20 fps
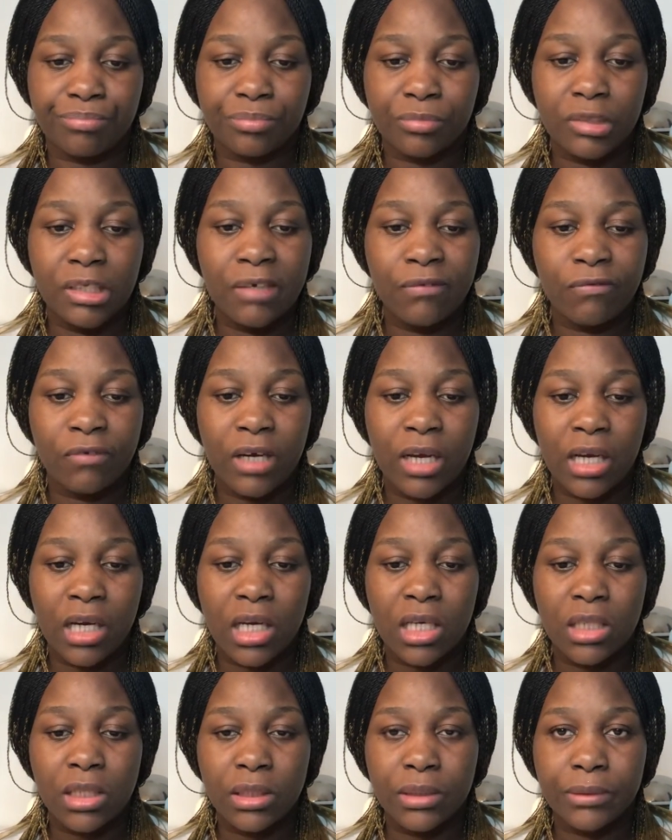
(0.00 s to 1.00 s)
if I
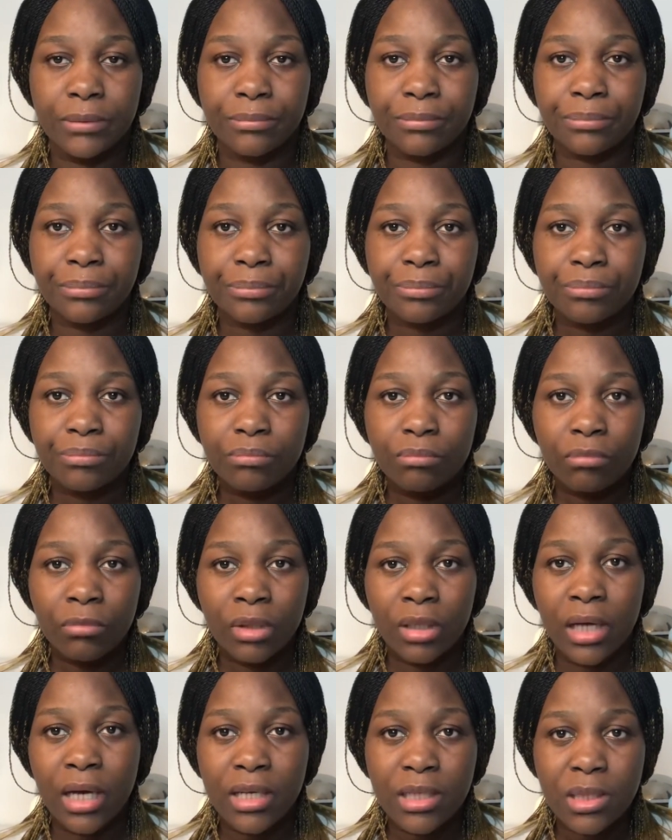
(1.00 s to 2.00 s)
can
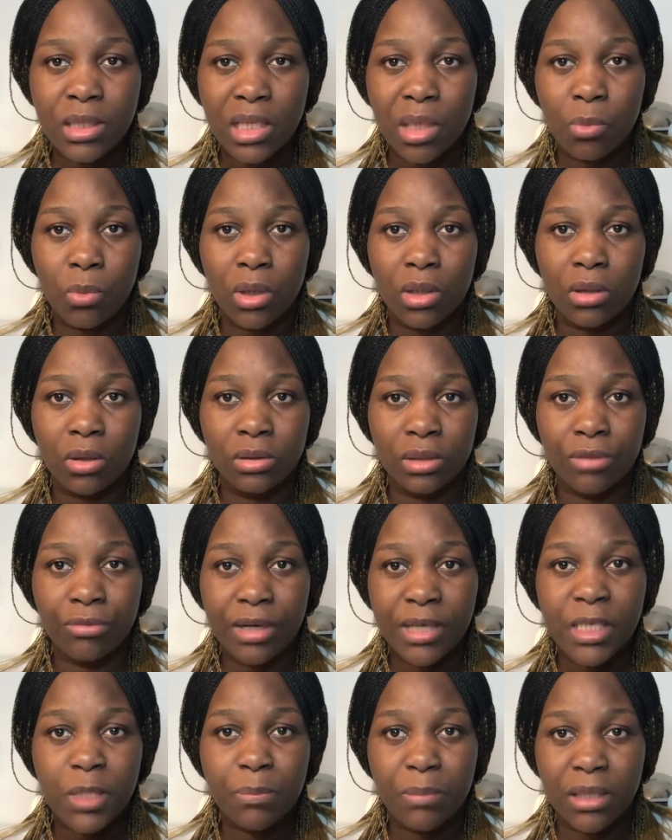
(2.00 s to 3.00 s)
guide someone on the
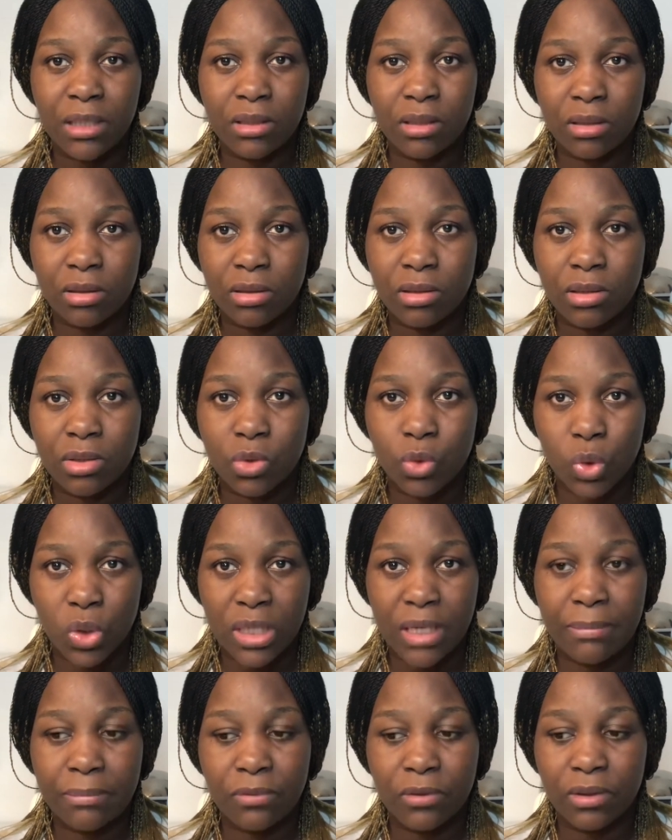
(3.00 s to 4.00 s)
right path to
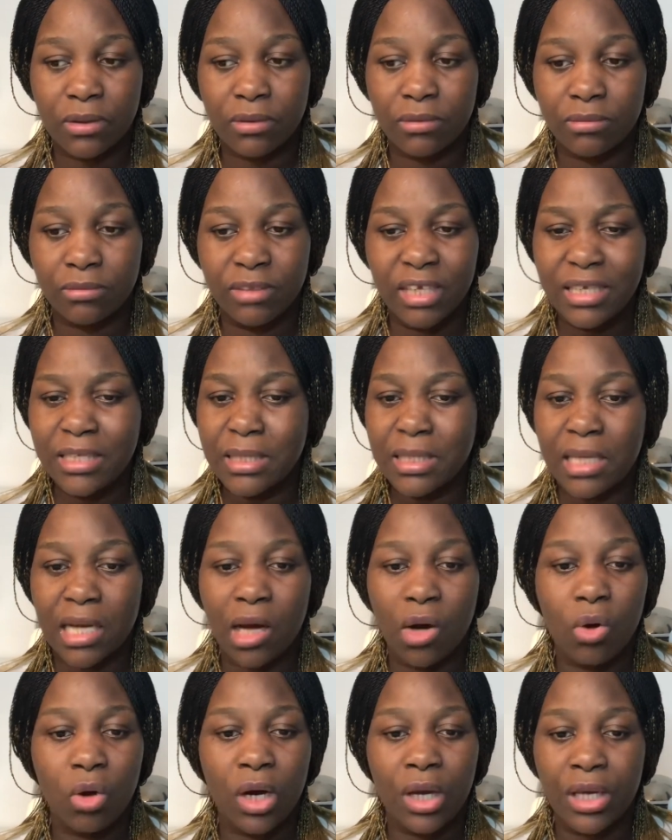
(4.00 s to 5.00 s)
something. That is
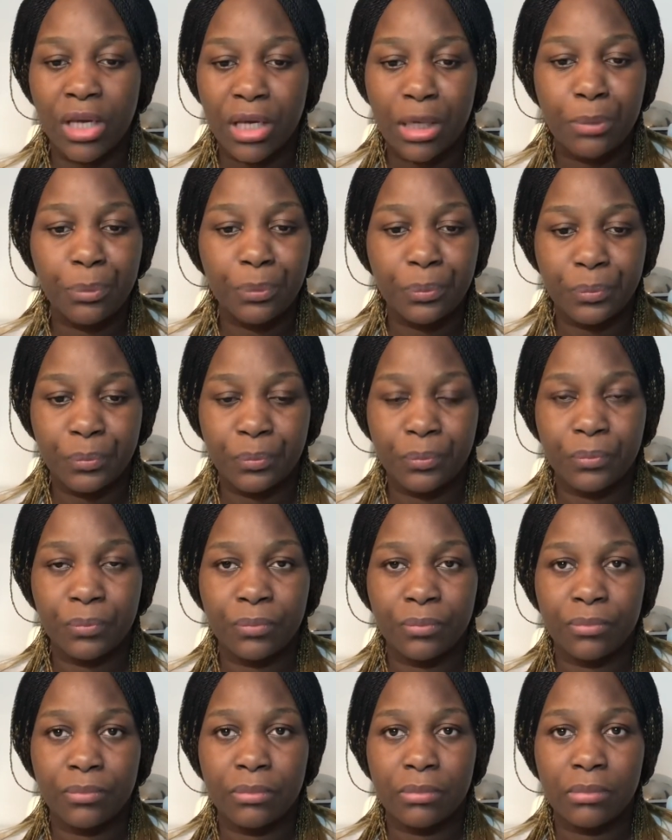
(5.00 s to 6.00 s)
how I am.
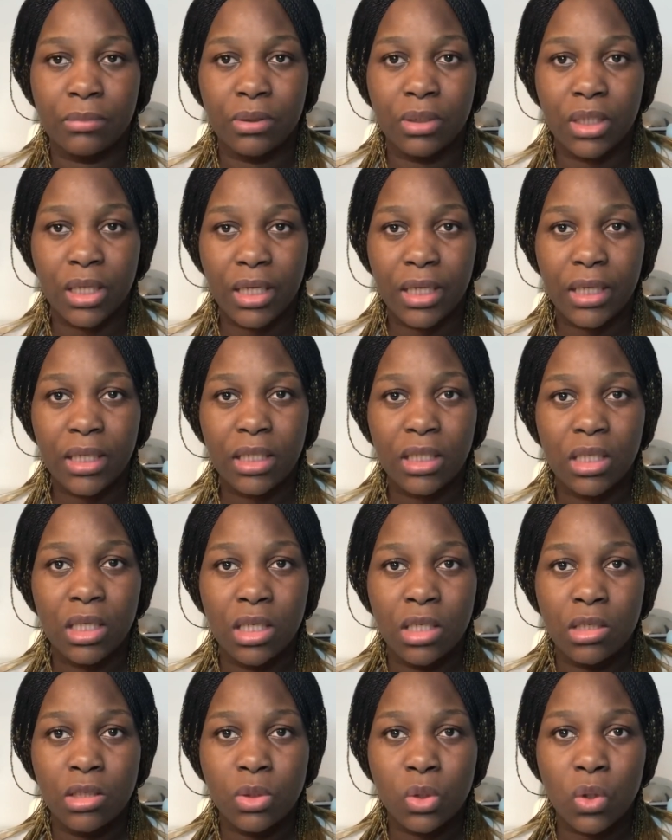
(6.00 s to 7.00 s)
Okay?
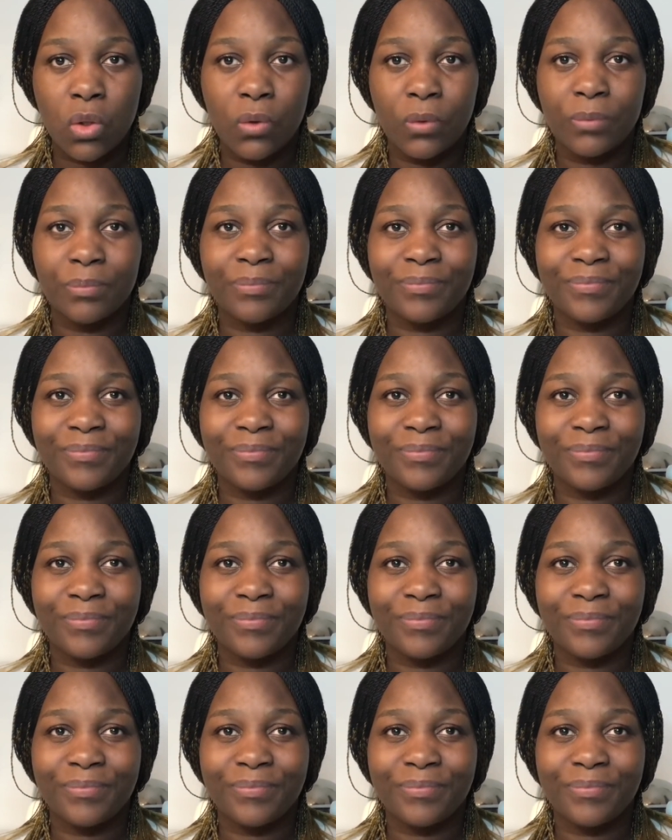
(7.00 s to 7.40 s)
So,